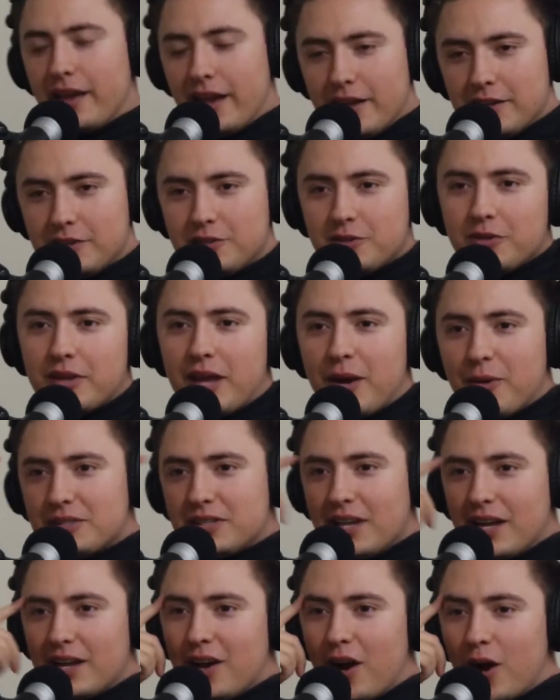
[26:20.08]
Yeah, so that
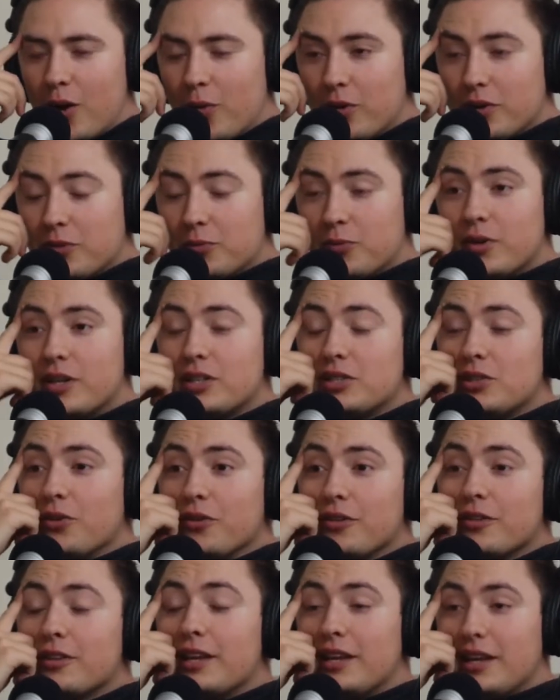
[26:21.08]
was like our
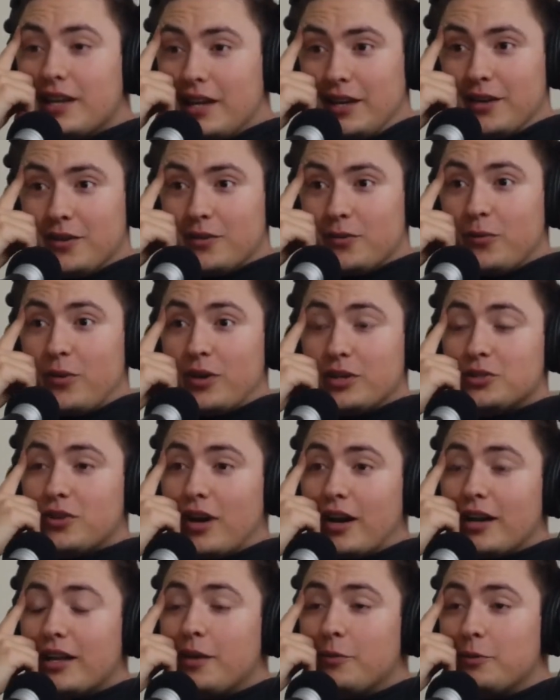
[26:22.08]
original thinking was
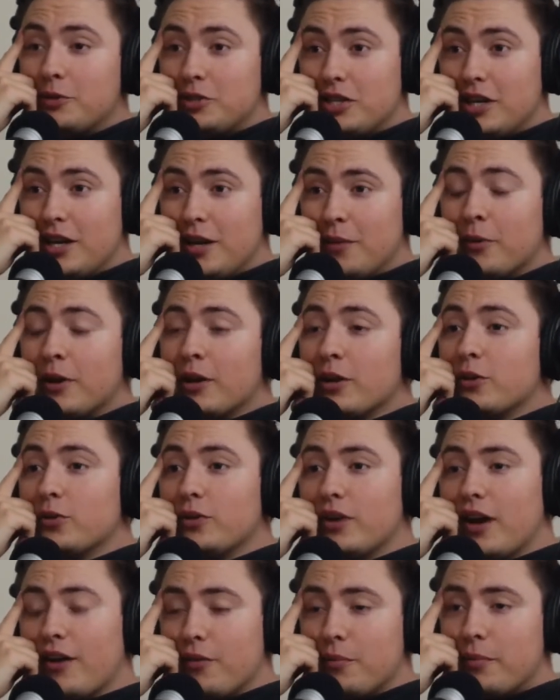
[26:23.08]
try to keep it cheap but
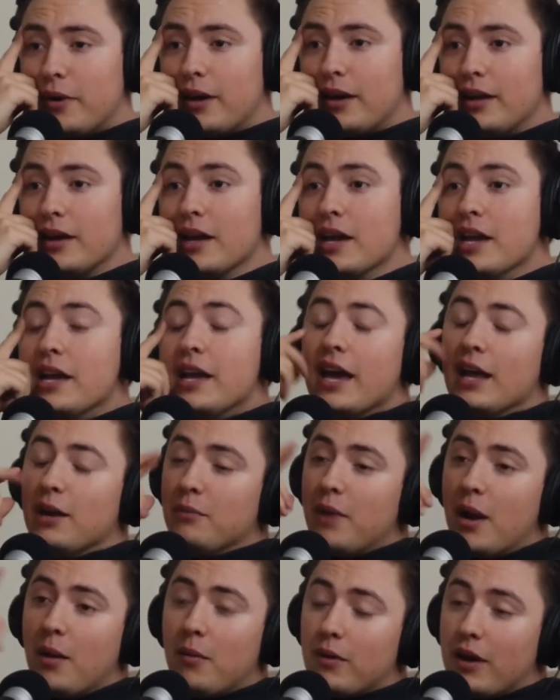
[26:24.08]
include everybody.
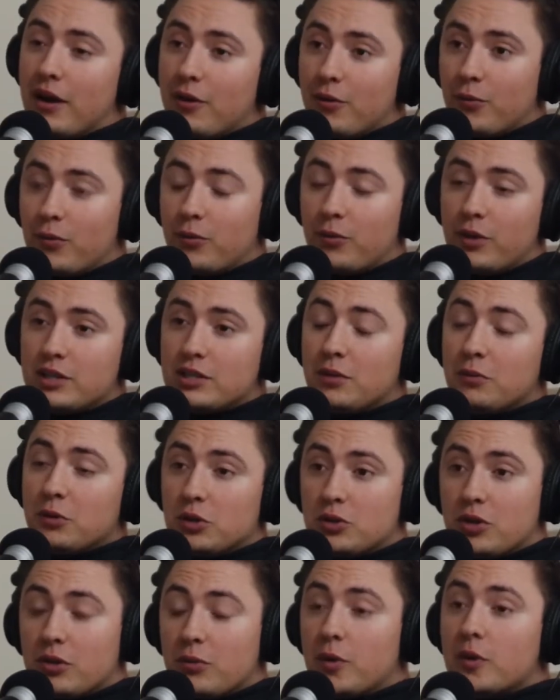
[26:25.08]
And remember, originally
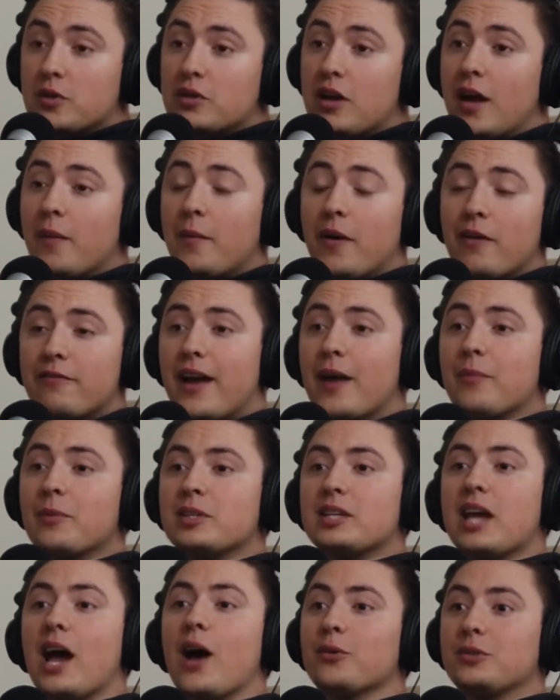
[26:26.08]
we were talking about
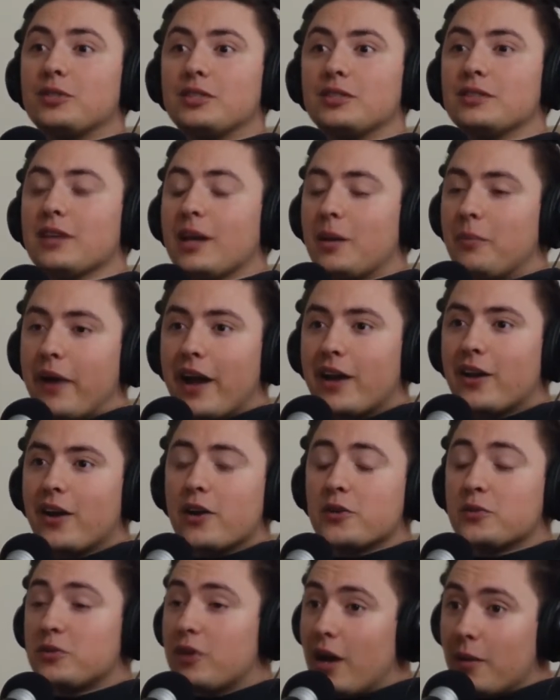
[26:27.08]
families' houses, like
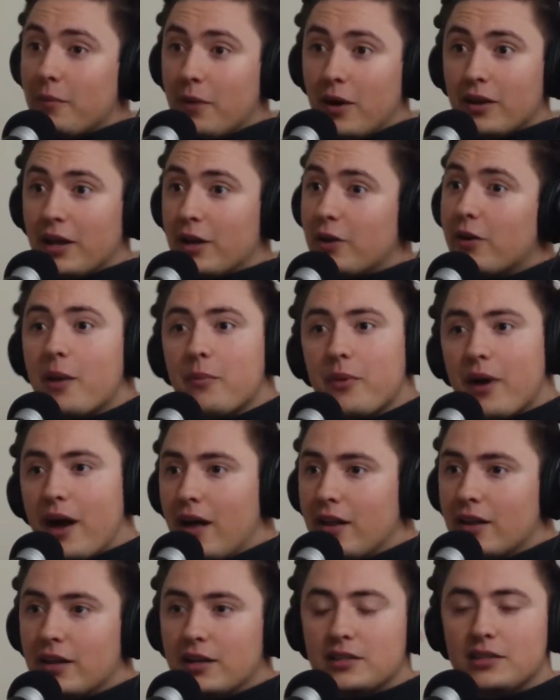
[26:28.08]
backyards. We're talking about like Grandpa
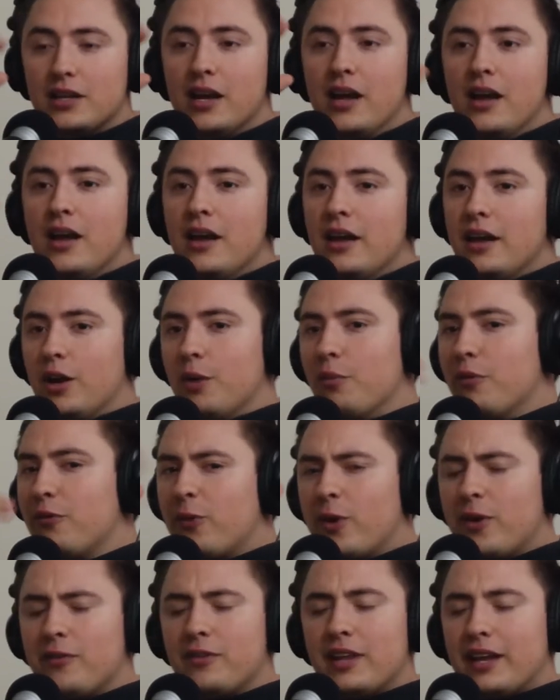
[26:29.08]
Allen's,
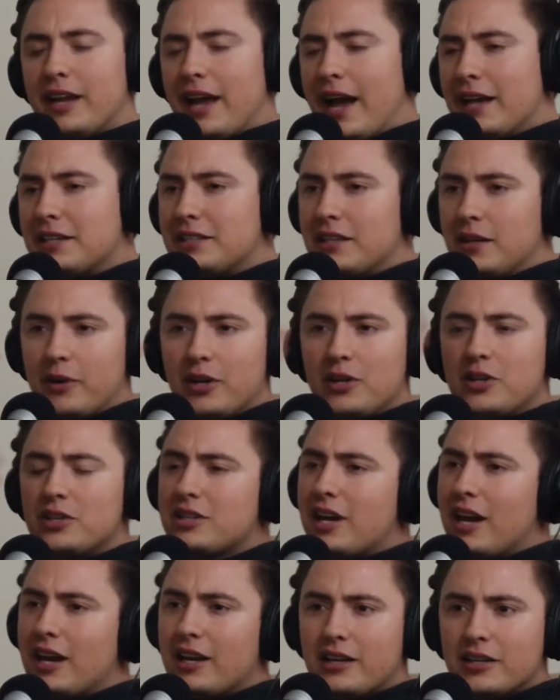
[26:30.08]
before we even like asked anybody,
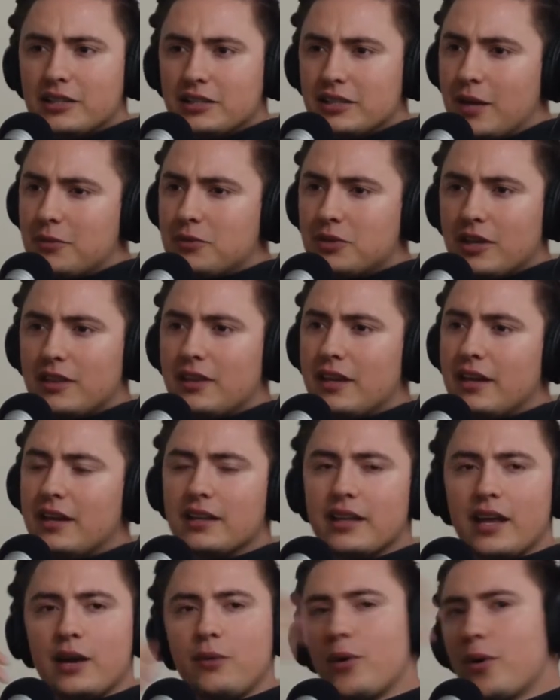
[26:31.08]
just kind of conceptually
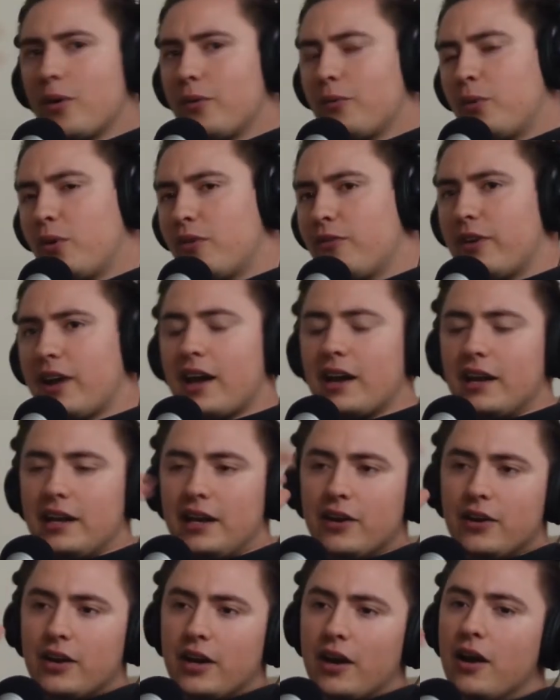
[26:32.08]
thinking like, what if we had
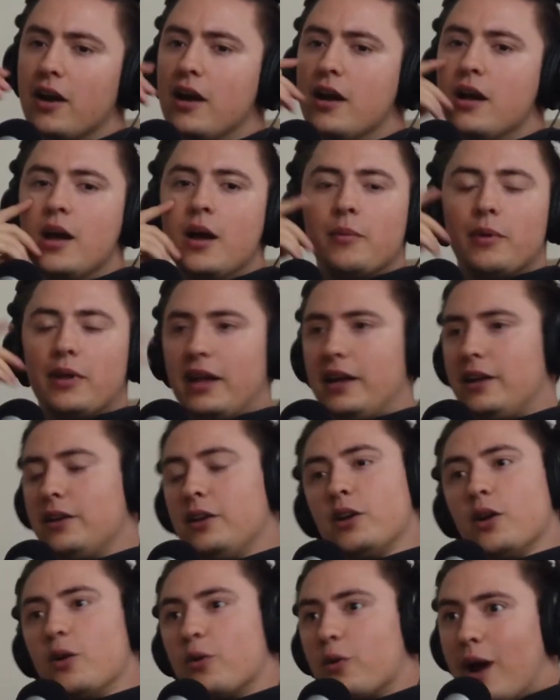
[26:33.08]
it here? But
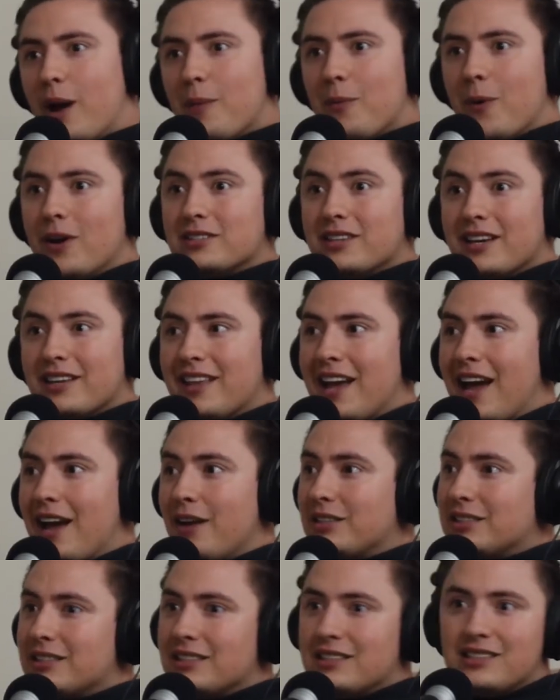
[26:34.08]
like, Grandpa's like
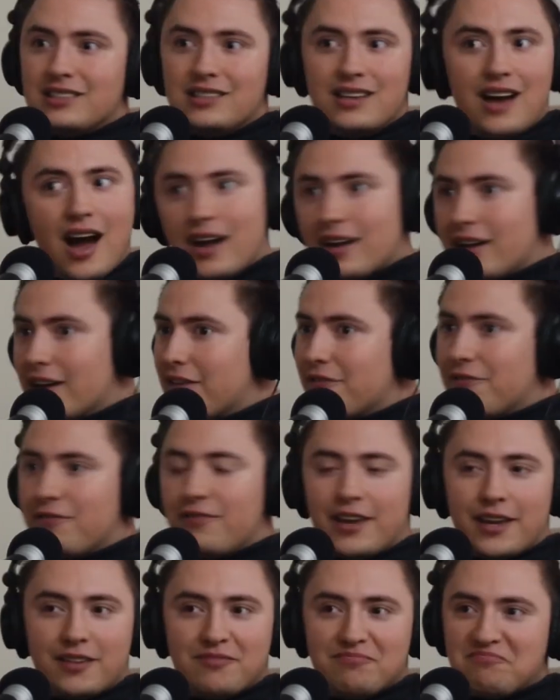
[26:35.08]
that's not gonna
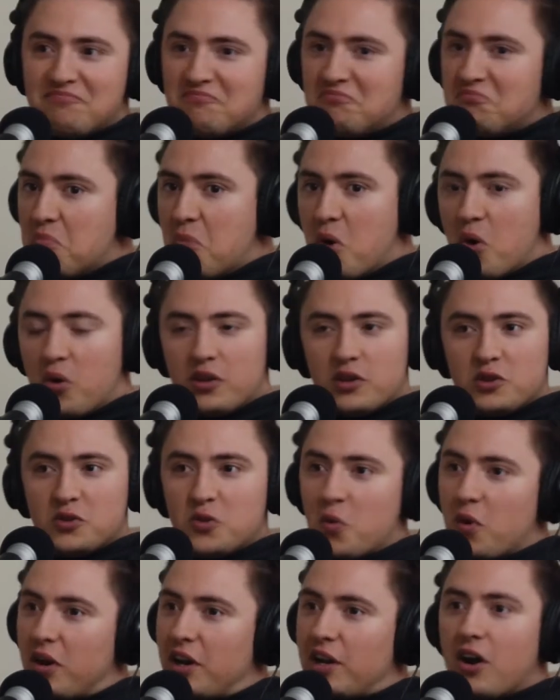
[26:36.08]
fit more than
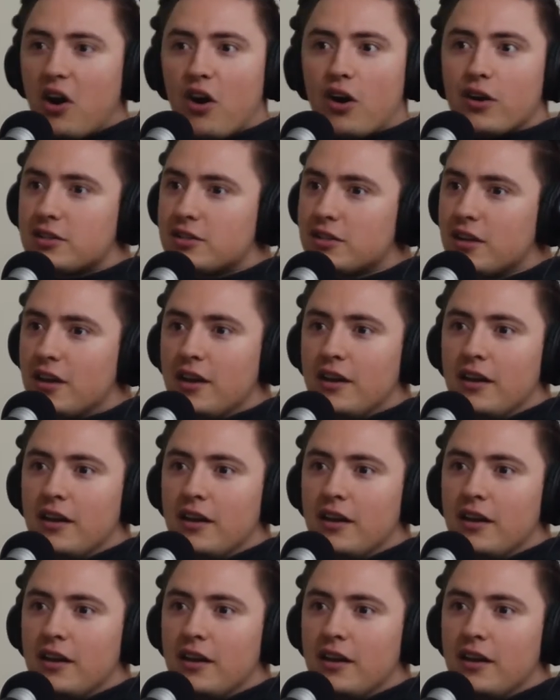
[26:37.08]
20 cars.